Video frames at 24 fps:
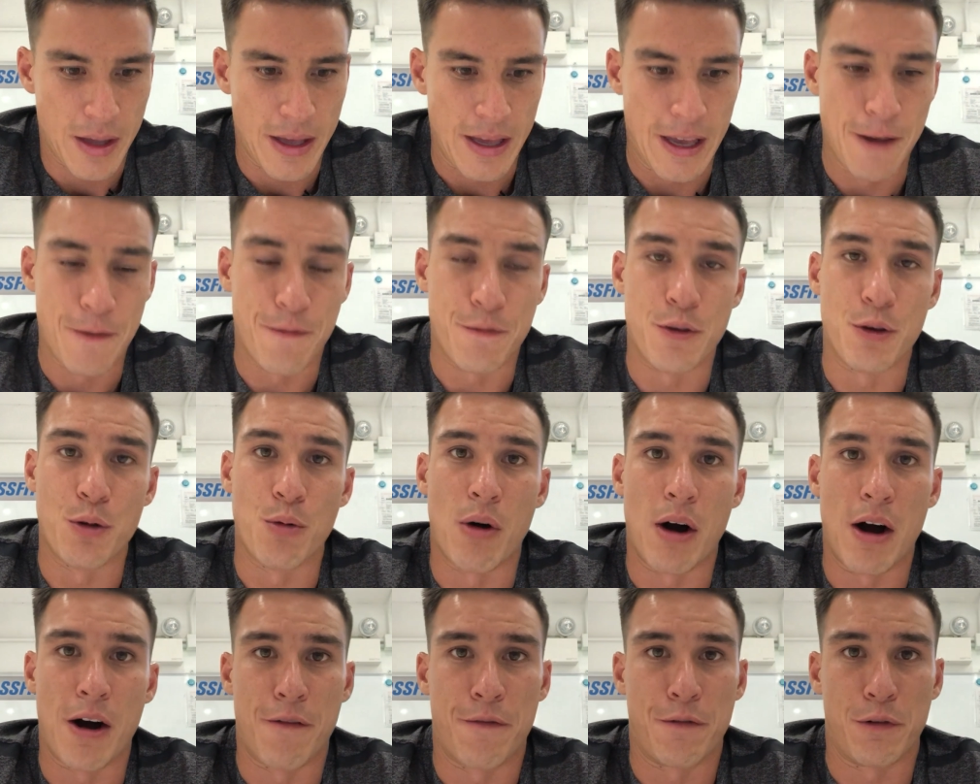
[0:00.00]
If you
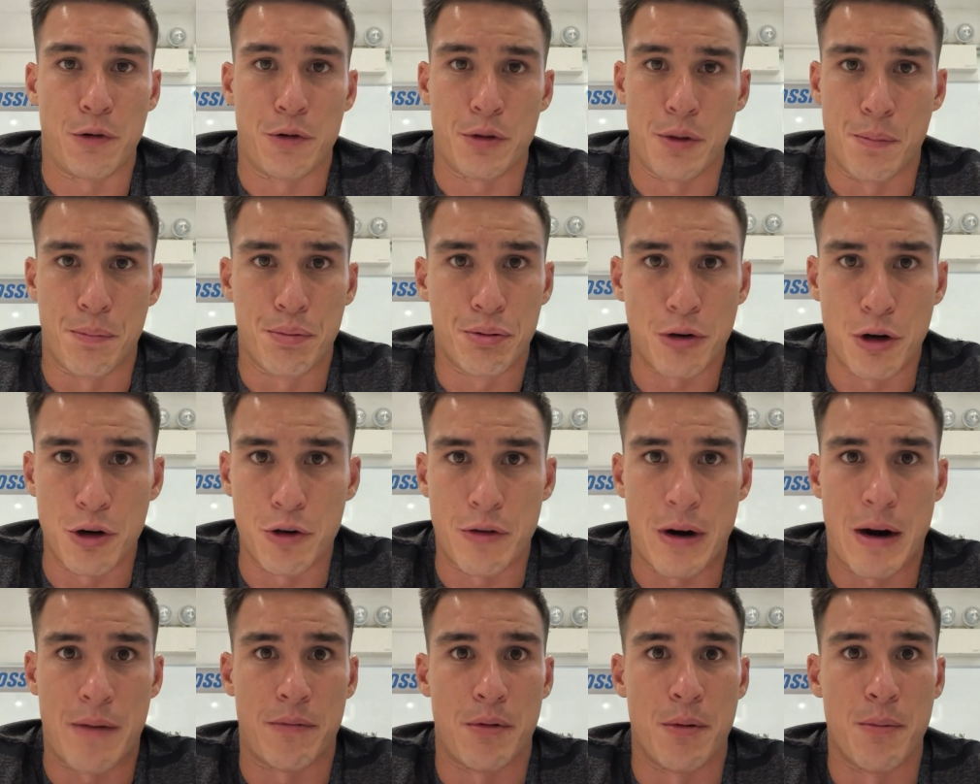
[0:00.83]
are following the
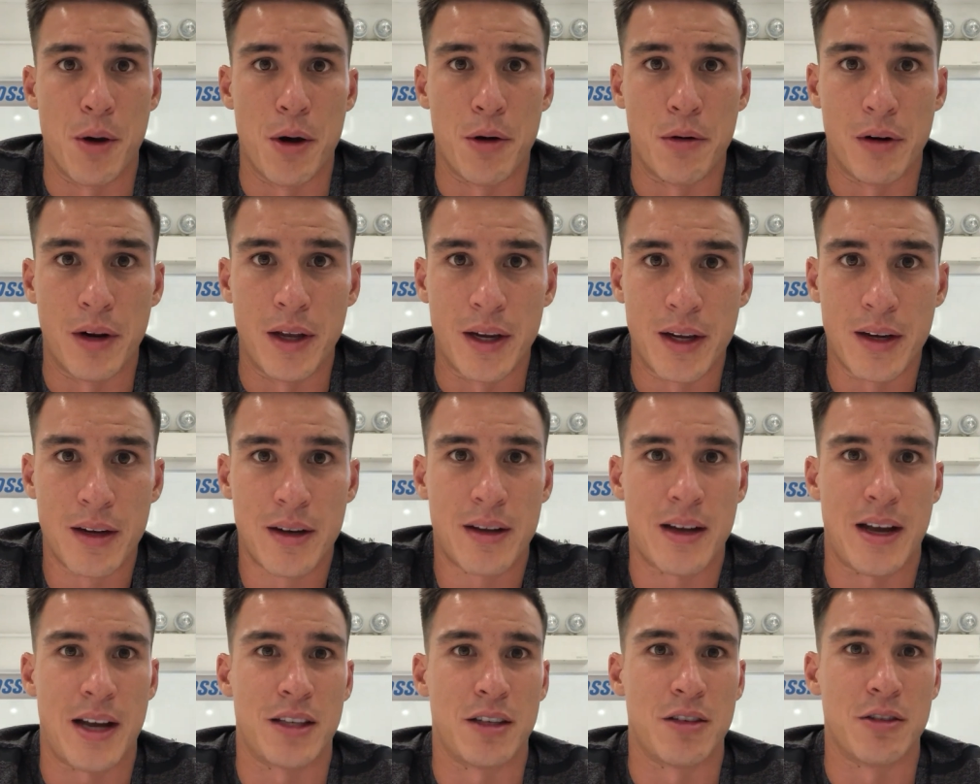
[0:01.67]
program remotely
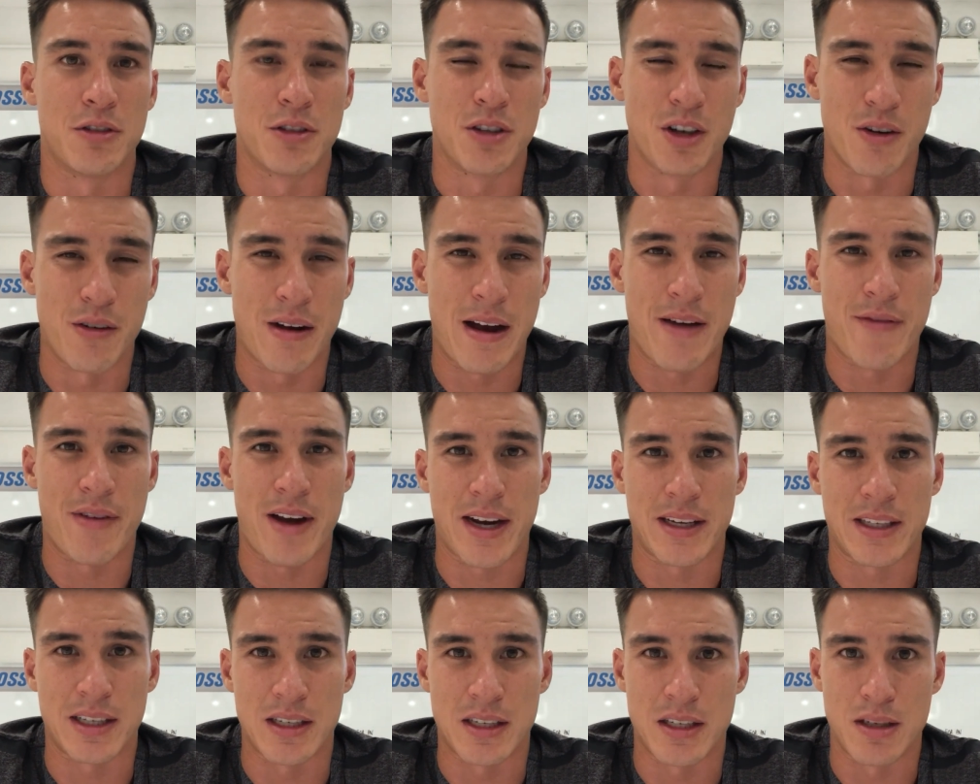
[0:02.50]
and you don't have
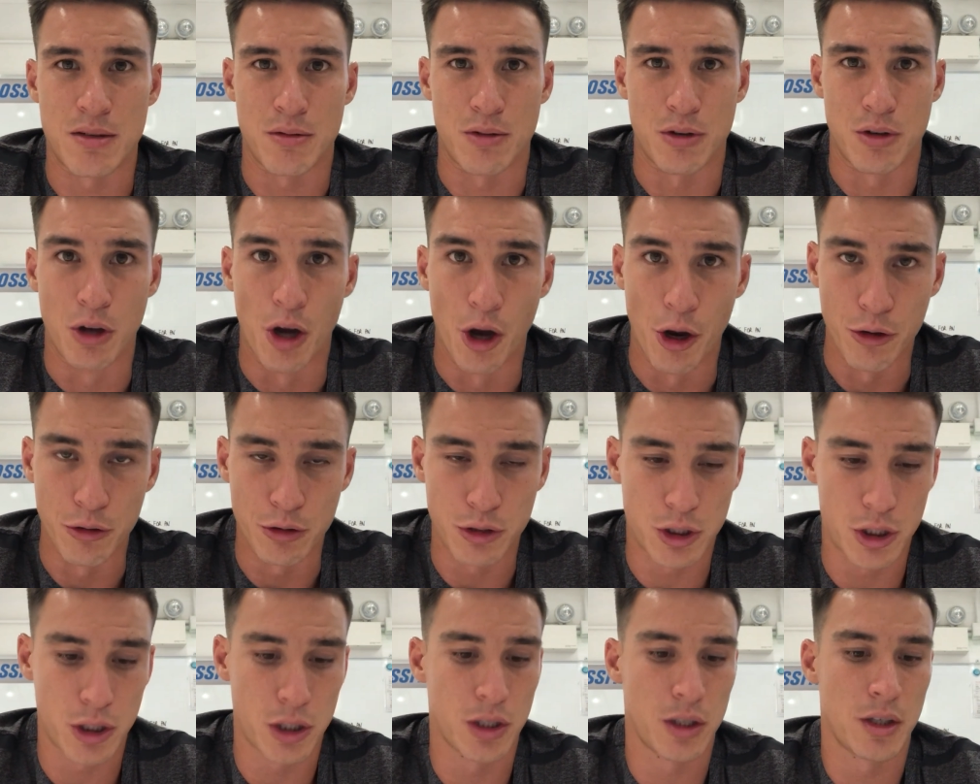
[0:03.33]
access to a
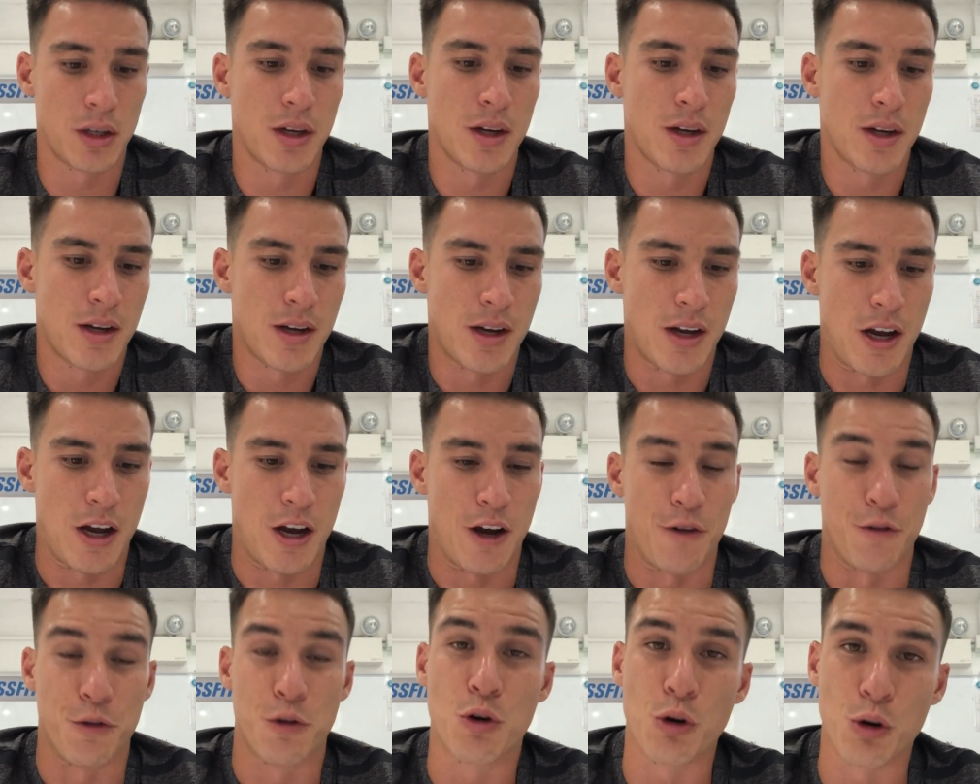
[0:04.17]
coach,
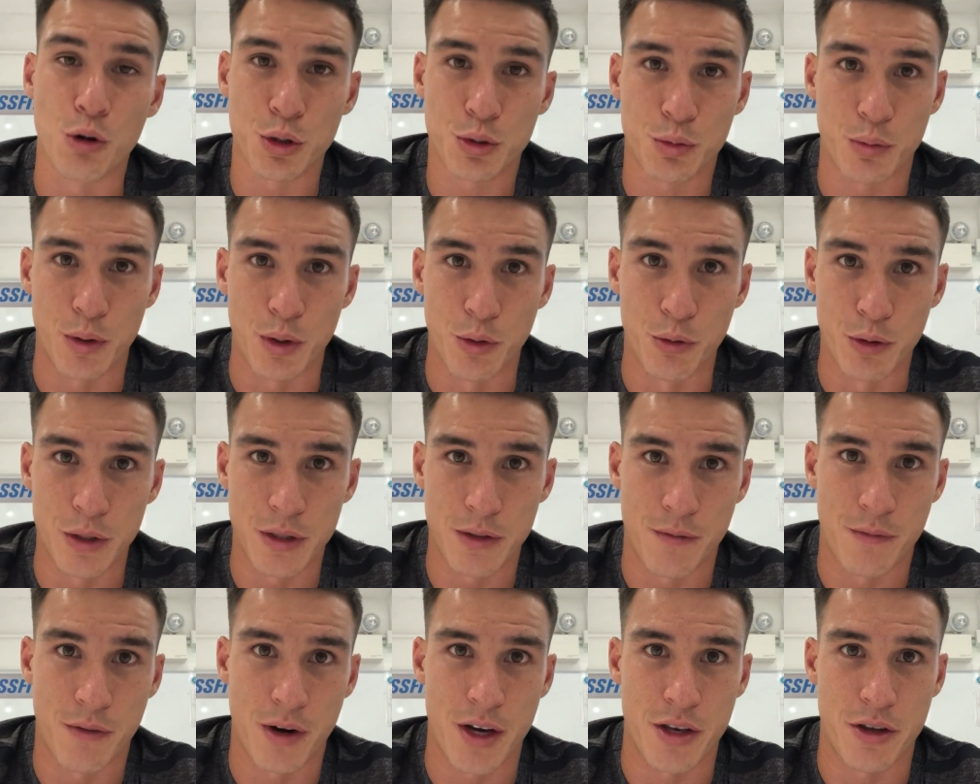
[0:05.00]
of course, we'd always
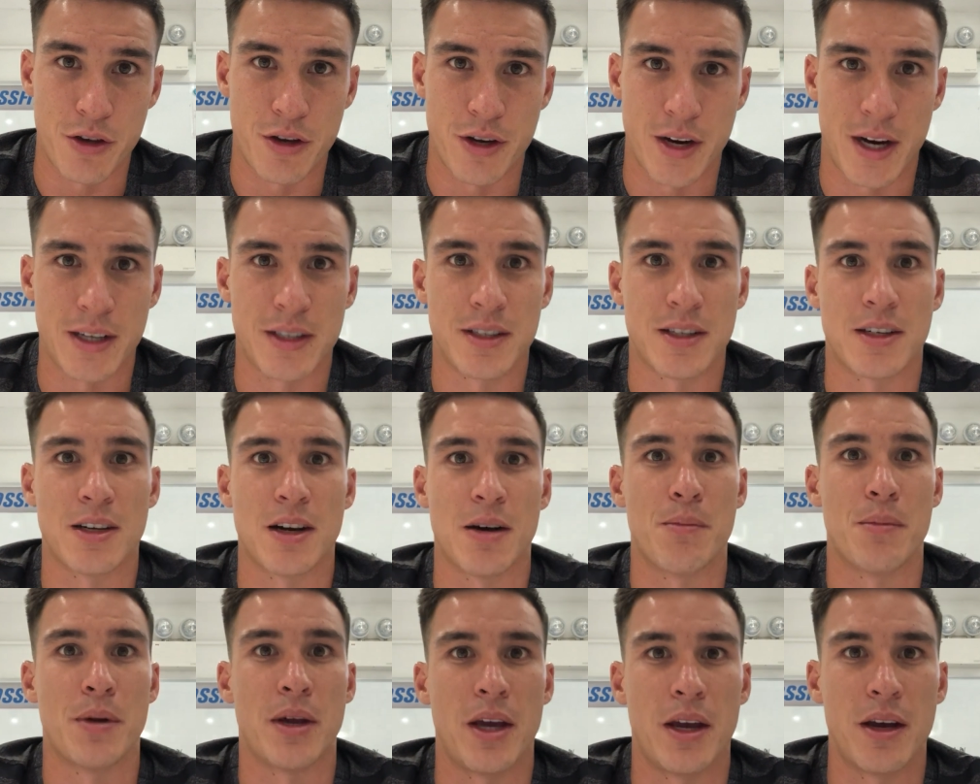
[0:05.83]
invite you guys to
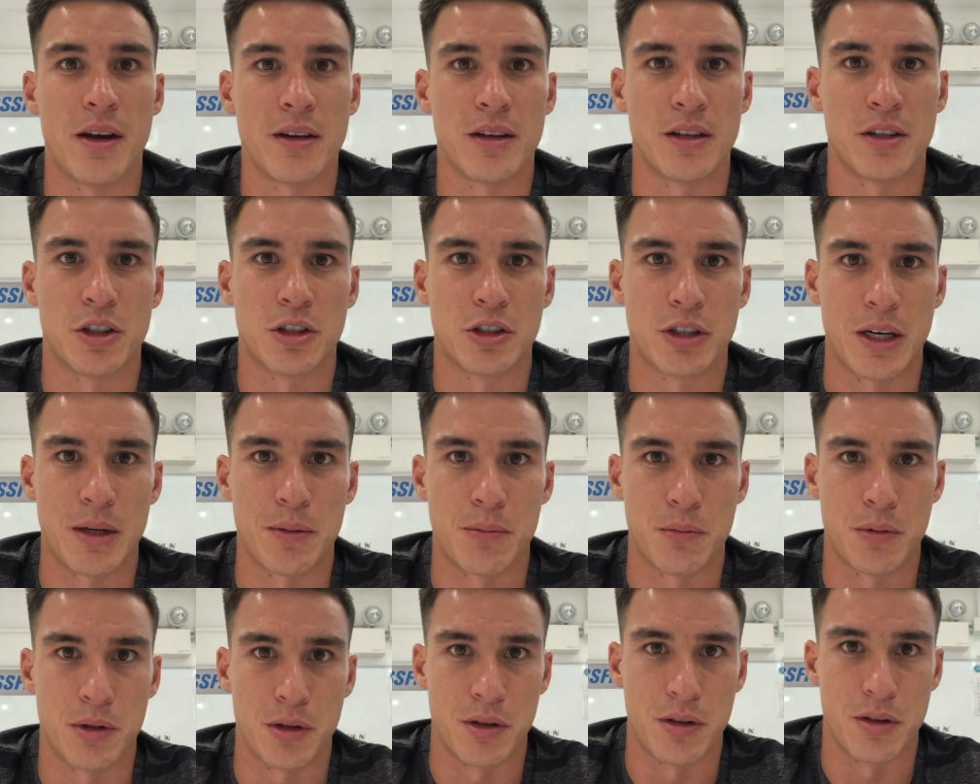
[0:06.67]
come here and
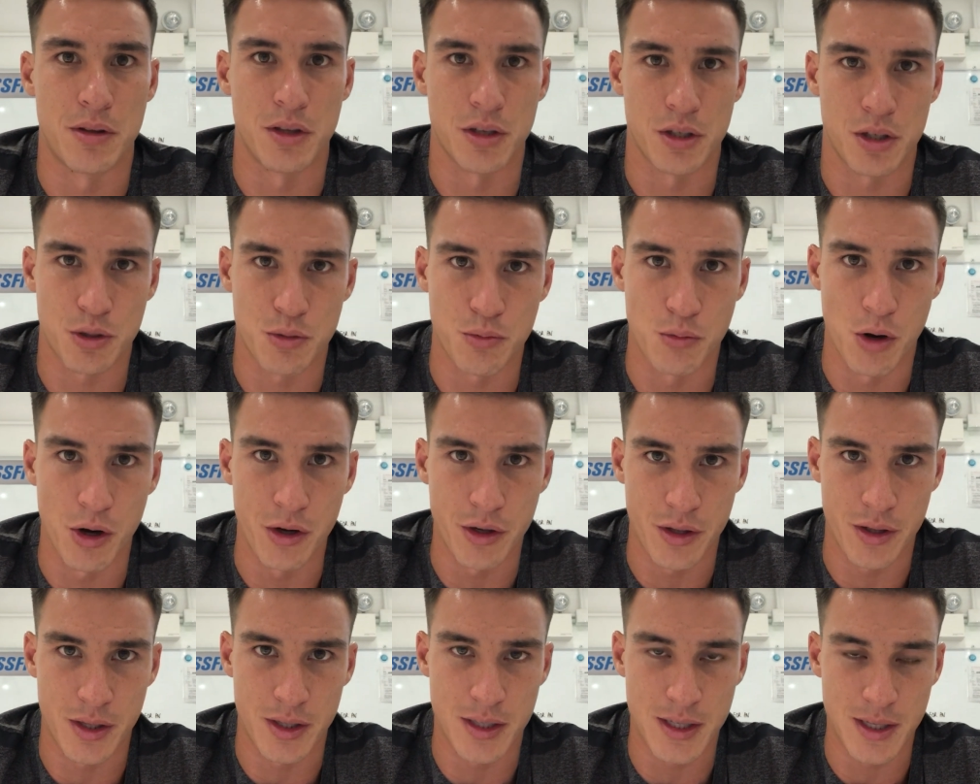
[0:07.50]
train with the squad
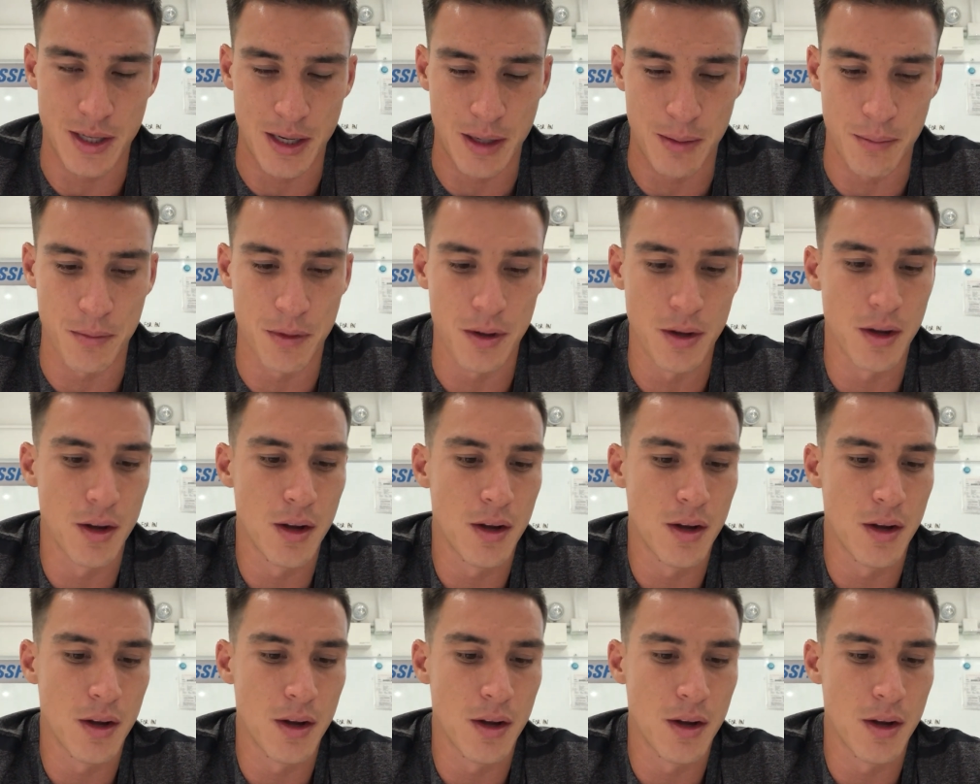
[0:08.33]
and the team.